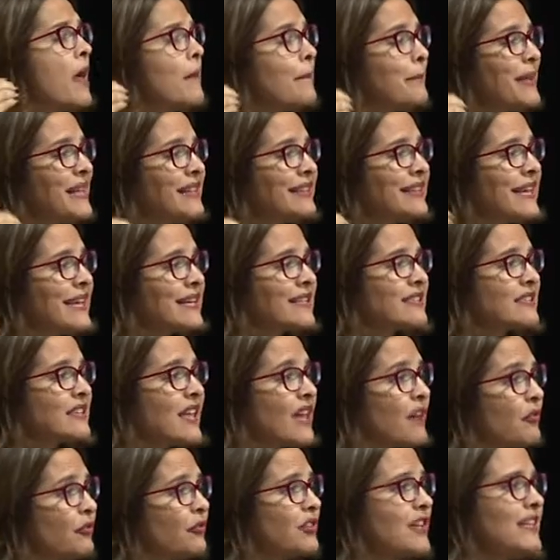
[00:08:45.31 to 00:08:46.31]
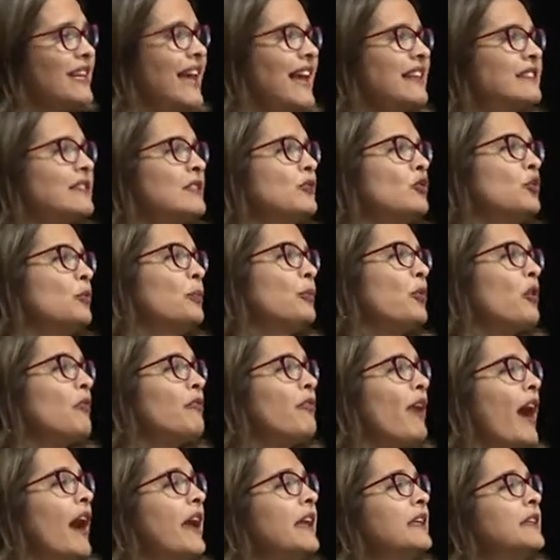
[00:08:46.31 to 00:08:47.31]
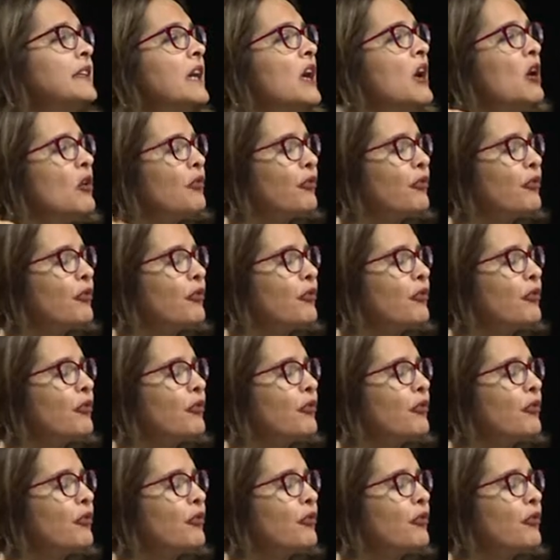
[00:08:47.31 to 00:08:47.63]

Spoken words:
building safety nets to provide